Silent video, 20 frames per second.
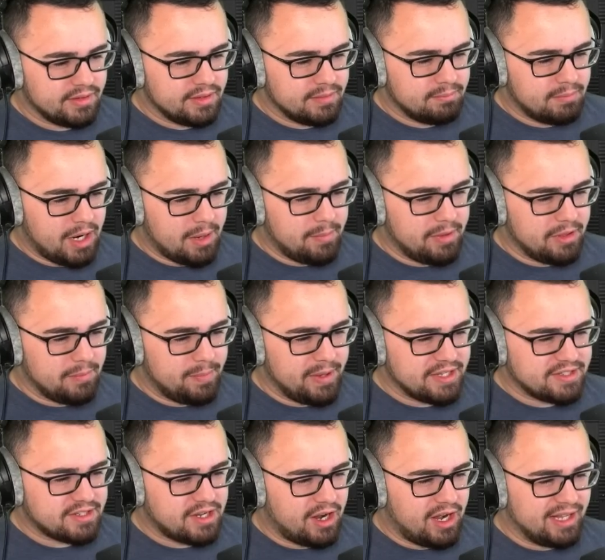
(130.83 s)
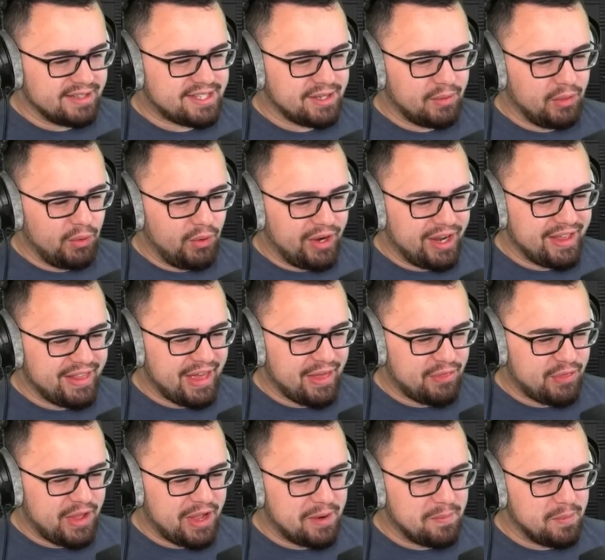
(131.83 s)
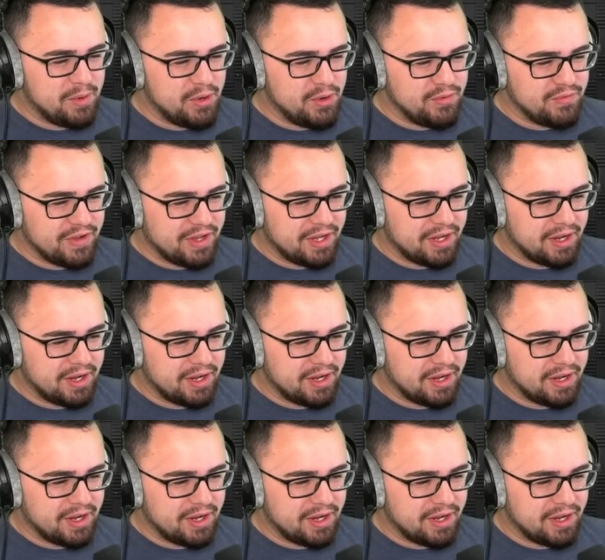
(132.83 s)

Might be the best content. Look at that thing moving.